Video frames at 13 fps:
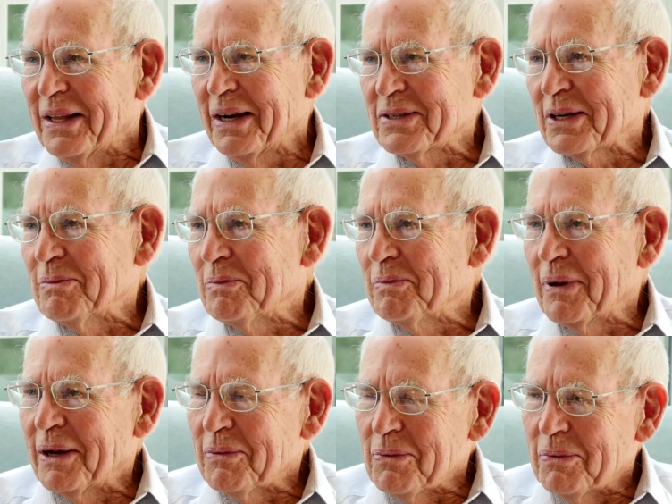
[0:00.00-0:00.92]
There's
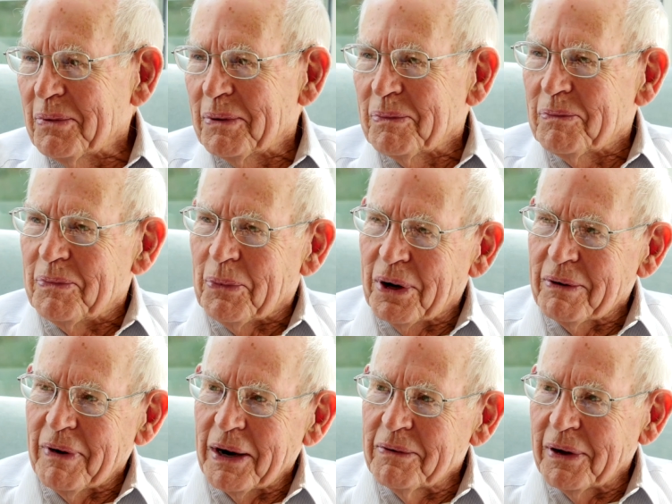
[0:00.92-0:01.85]
one
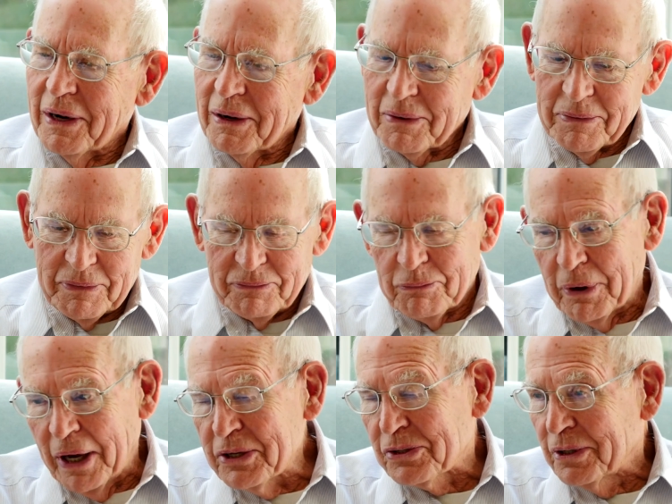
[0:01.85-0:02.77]
of our
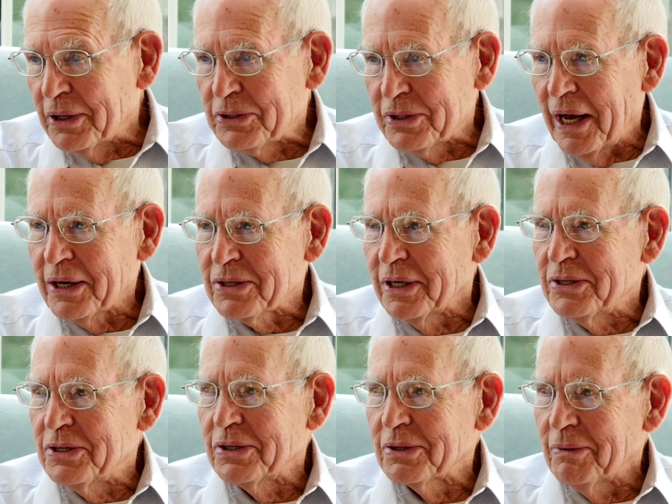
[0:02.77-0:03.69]
residents, actually,
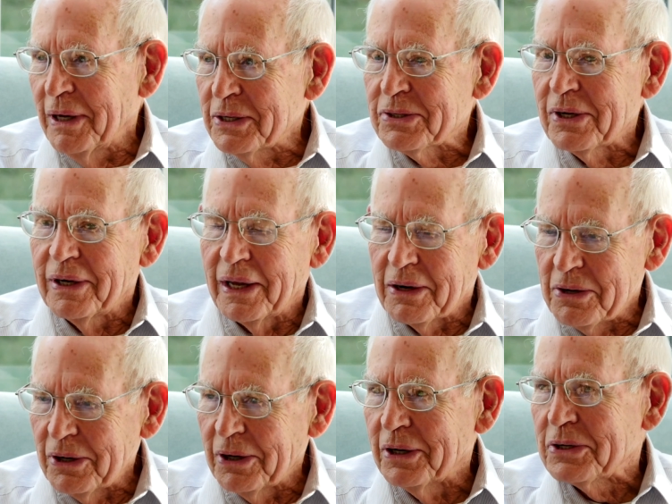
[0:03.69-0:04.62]
she's a resident and a
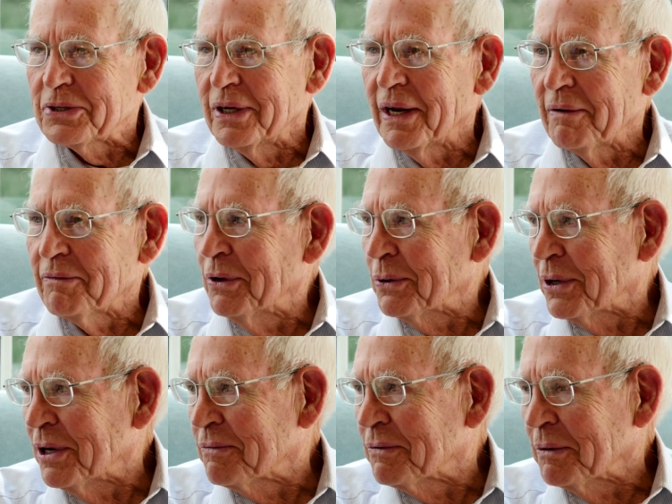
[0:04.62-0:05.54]
nurse, and I've known
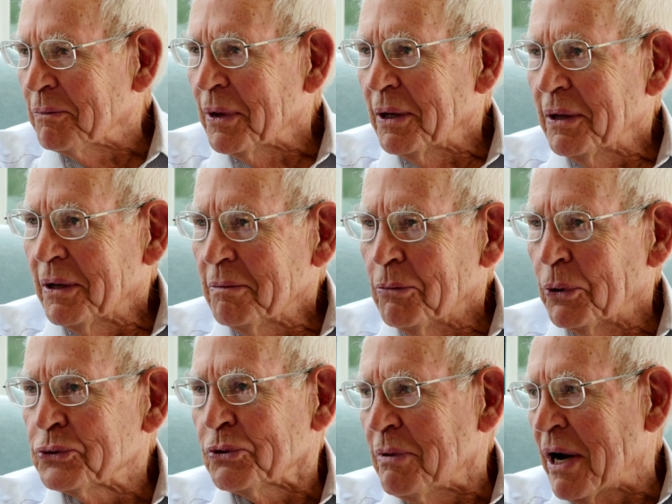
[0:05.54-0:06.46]
her for
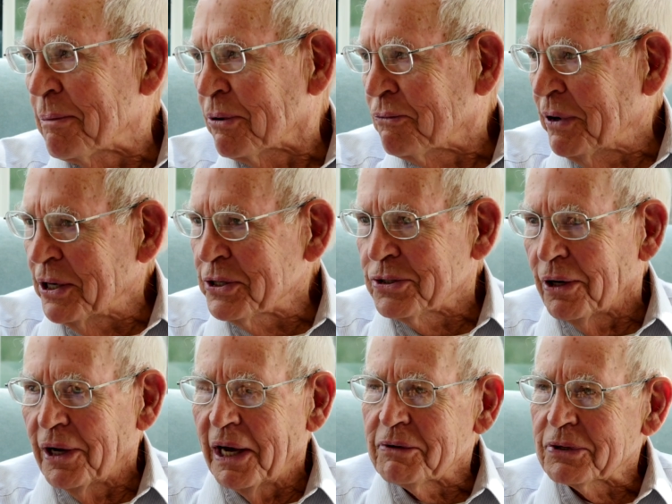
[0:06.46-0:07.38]
most of my
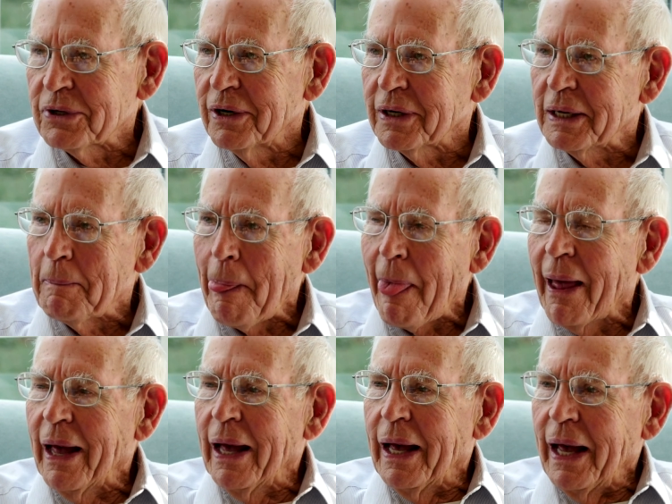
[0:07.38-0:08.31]
professional life, certainly.
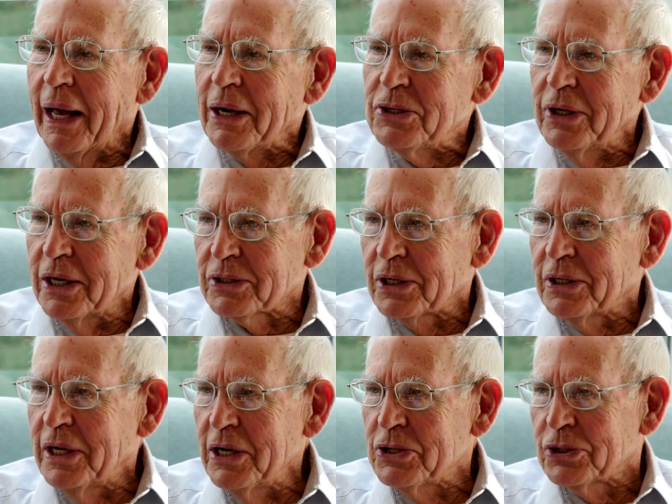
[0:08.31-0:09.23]
And she has a
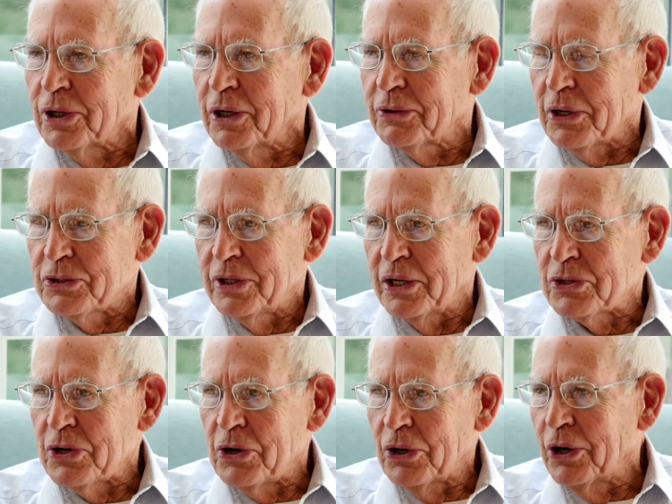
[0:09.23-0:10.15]
T-shirt that
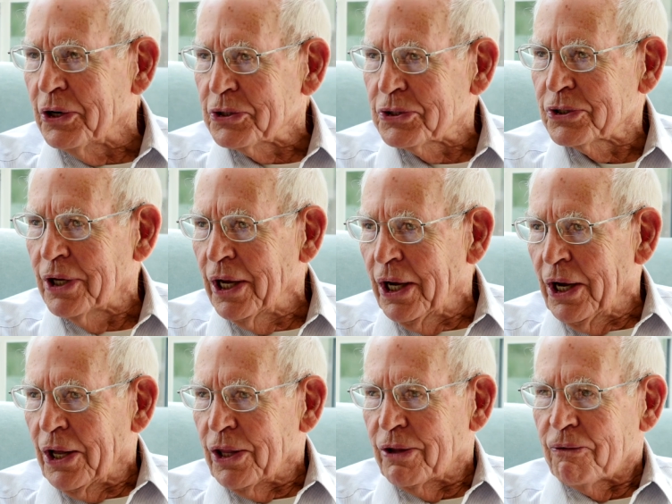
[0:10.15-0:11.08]
says, Nurse,
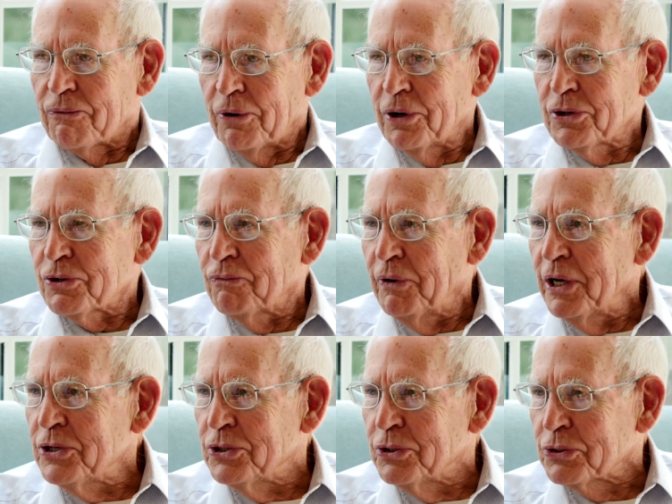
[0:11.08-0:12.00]
the first
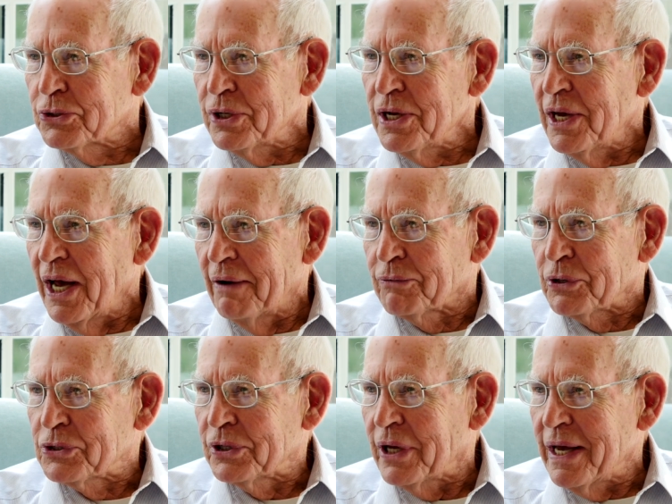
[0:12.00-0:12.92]
face you see after
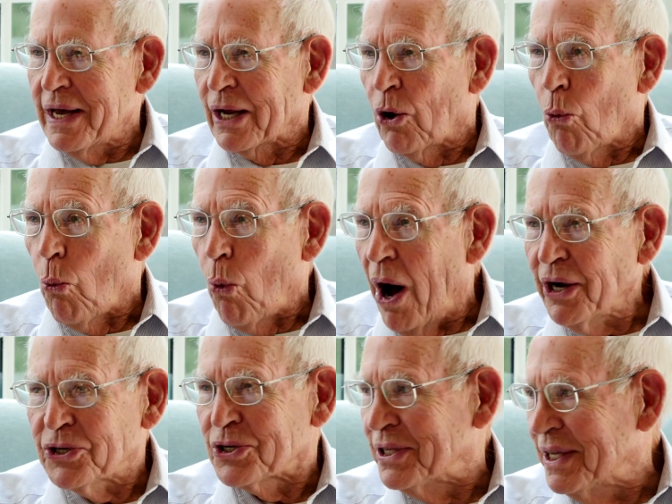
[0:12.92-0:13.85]
saying,
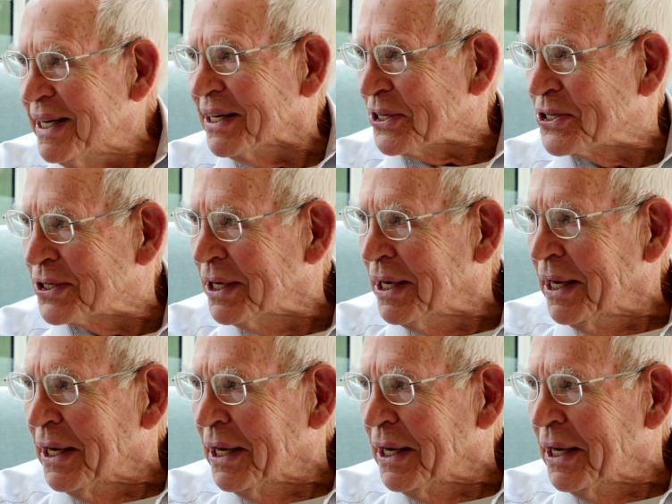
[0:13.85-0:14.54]
watch this.